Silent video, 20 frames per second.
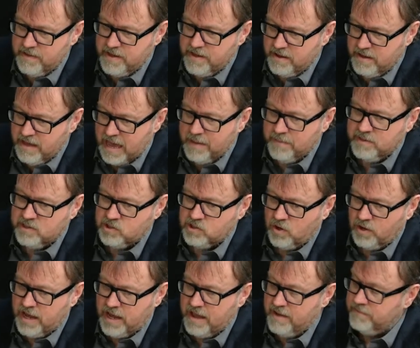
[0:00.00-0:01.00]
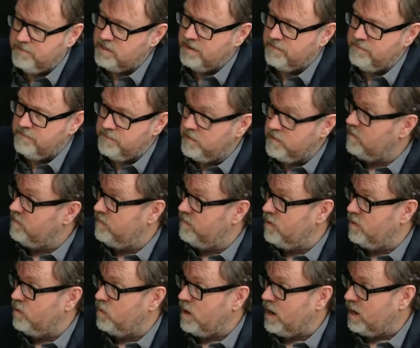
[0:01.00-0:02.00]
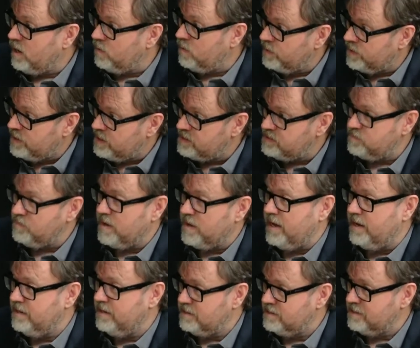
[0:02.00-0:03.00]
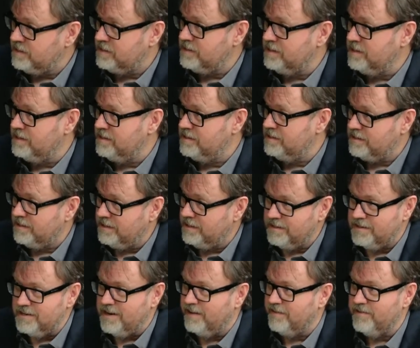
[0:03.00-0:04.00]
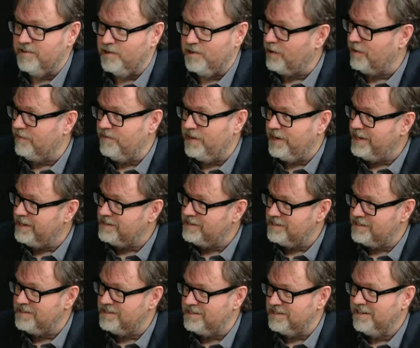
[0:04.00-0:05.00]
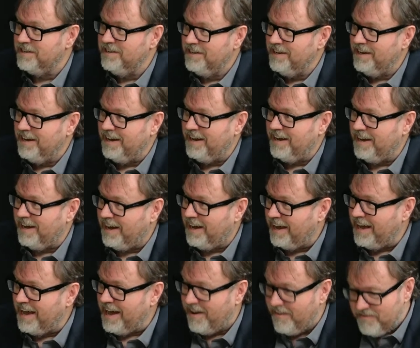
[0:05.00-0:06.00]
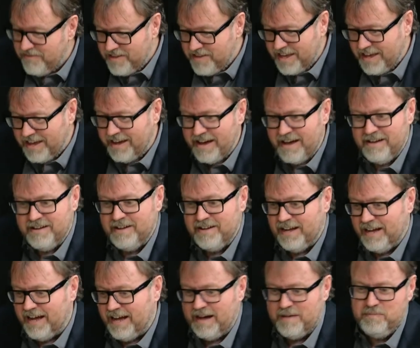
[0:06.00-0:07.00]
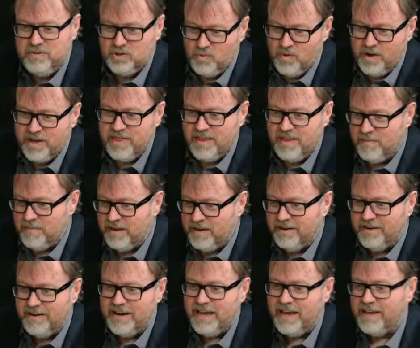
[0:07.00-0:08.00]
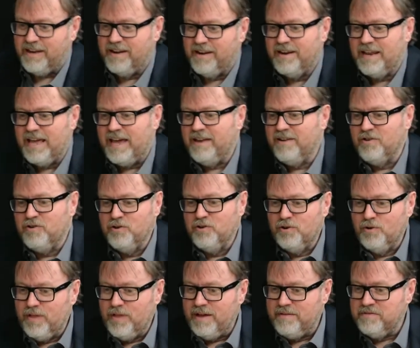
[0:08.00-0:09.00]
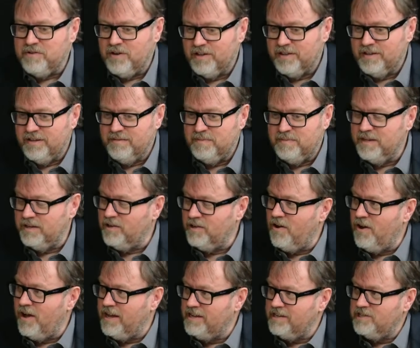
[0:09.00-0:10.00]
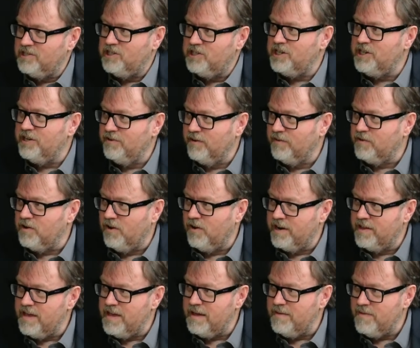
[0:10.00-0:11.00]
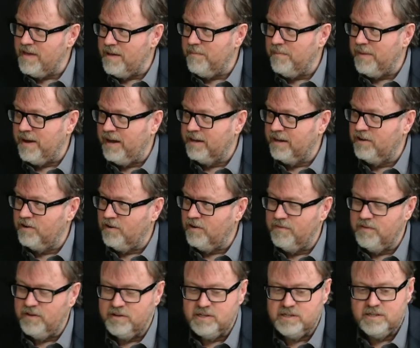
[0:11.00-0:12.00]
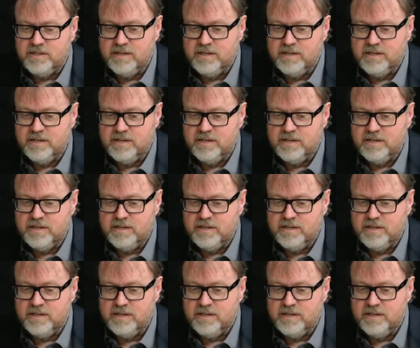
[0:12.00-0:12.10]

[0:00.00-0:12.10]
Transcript: Amazon have done very, very well with their smart assistants, and there's a lot of Alexas out there. Between them and Google, they've got the lion's share of kind of that market of those